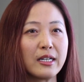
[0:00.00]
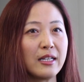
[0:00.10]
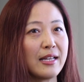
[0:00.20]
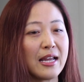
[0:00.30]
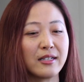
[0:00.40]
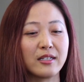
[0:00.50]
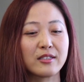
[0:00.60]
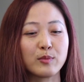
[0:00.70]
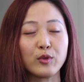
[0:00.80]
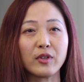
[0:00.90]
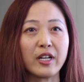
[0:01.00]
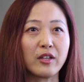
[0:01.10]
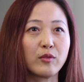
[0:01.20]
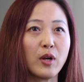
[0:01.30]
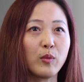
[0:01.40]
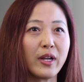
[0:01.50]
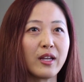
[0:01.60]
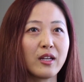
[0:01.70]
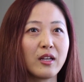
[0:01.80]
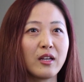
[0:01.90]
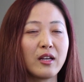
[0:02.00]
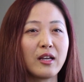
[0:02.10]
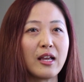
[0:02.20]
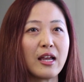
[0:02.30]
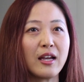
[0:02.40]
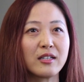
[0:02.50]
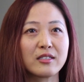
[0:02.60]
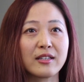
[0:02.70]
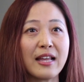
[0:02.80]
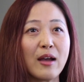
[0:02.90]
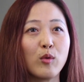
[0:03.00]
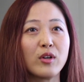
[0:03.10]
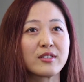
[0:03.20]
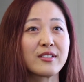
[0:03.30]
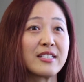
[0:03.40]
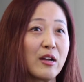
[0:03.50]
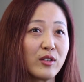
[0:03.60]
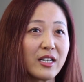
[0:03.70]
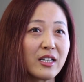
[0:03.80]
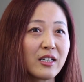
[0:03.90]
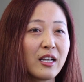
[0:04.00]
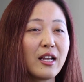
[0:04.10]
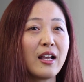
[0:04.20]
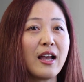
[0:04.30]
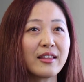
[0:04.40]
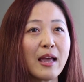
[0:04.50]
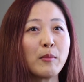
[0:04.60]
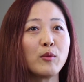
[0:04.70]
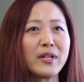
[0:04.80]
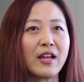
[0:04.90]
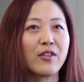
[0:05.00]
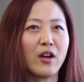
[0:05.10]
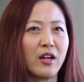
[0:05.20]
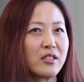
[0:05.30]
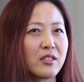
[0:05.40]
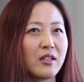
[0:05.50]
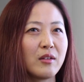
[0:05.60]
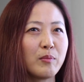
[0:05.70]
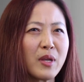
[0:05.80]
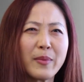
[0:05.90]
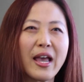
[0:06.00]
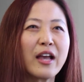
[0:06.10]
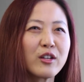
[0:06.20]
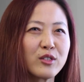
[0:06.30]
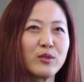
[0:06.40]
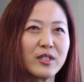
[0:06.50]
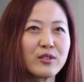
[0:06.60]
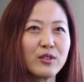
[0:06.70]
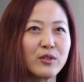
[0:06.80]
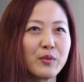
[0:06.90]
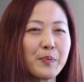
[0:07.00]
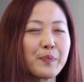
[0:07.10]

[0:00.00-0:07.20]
It landed smoothly on the runway. And that was astounding. At that moment, I thought, maybe I could do it too.